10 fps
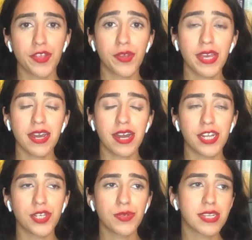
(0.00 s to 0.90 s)
So yeah,
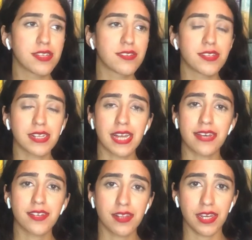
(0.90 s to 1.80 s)
I do think this is a
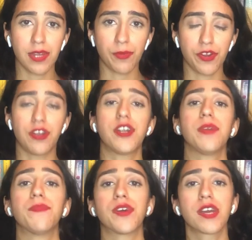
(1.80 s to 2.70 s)
classic Liane Moriarty
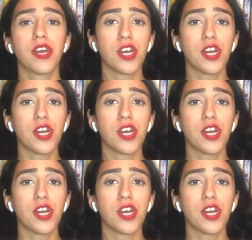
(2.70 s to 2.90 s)
book.